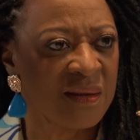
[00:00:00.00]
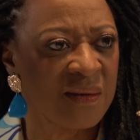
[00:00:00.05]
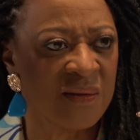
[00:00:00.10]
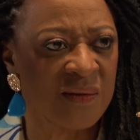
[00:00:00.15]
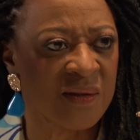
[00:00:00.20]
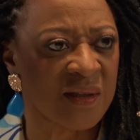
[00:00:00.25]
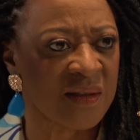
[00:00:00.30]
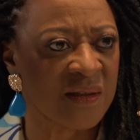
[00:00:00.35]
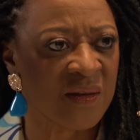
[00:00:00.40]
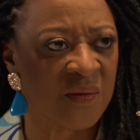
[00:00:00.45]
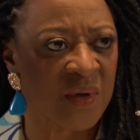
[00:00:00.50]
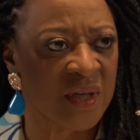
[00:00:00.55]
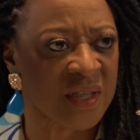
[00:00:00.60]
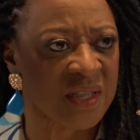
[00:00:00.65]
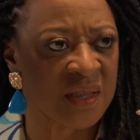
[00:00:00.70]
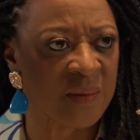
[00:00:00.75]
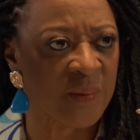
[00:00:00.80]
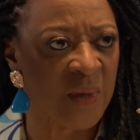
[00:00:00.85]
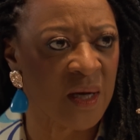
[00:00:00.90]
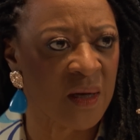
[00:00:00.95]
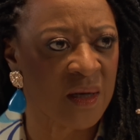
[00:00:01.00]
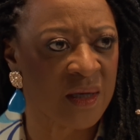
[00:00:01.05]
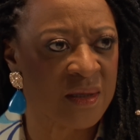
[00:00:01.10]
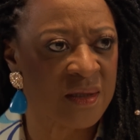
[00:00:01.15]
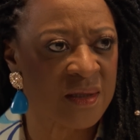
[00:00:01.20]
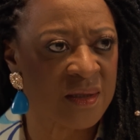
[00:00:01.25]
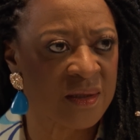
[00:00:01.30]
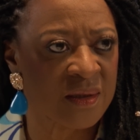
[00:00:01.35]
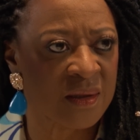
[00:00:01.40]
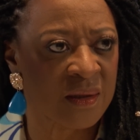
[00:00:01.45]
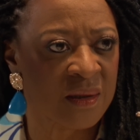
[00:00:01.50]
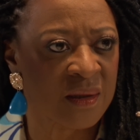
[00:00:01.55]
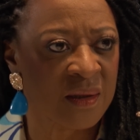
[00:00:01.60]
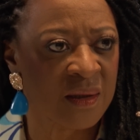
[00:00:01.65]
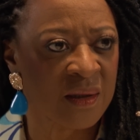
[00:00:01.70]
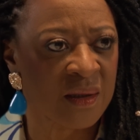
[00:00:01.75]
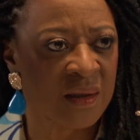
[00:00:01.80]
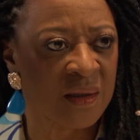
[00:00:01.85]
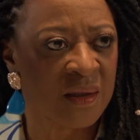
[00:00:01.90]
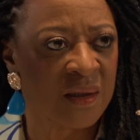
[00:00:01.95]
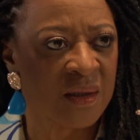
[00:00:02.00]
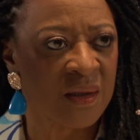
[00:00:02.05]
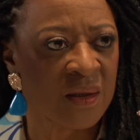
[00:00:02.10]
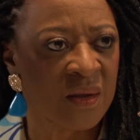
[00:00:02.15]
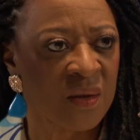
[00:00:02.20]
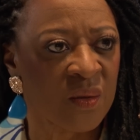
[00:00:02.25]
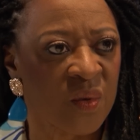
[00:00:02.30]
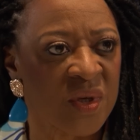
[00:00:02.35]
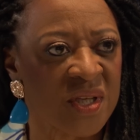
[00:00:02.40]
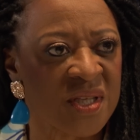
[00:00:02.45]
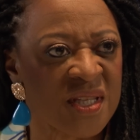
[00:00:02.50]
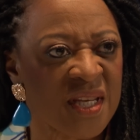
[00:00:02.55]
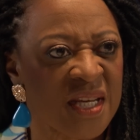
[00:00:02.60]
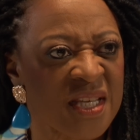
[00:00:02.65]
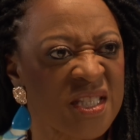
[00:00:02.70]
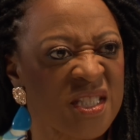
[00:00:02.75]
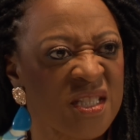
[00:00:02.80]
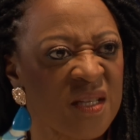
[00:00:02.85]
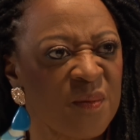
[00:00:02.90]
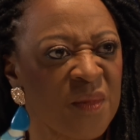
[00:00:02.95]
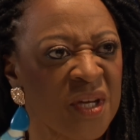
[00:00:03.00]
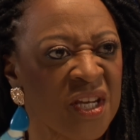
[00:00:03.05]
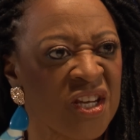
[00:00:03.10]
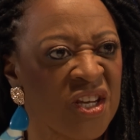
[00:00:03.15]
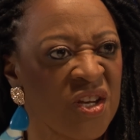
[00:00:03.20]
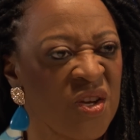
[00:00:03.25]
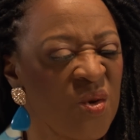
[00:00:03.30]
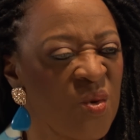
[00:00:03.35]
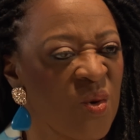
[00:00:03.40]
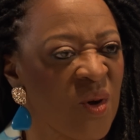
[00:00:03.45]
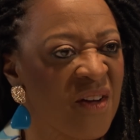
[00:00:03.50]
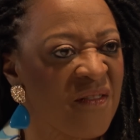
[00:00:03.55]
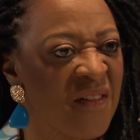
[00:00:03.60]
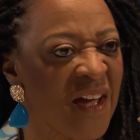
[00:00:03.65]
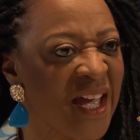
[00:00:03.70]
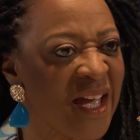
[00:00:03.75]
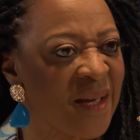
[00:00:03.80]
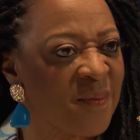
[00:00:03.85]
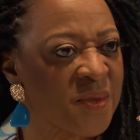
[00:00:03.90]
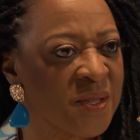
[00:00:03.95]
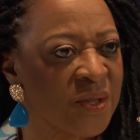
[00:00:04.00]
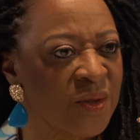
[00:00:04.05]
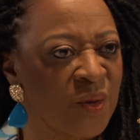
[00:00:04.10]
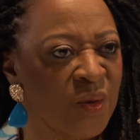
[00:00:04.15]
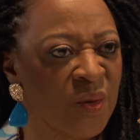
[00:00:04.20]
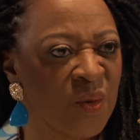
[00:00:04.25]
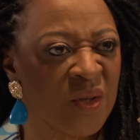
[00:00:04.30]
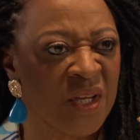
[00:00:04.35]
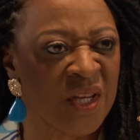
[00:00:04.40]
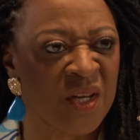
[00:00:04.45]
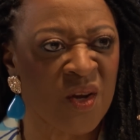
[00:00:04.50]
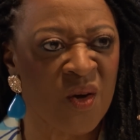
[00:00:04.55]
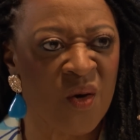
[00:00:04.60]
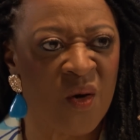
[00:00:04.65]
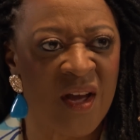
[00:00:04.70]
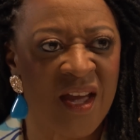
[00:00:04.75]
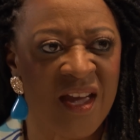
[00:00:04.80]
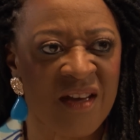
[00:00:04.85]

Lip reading: You didn't arrest DeMarcus. Which says to me you have absolutely no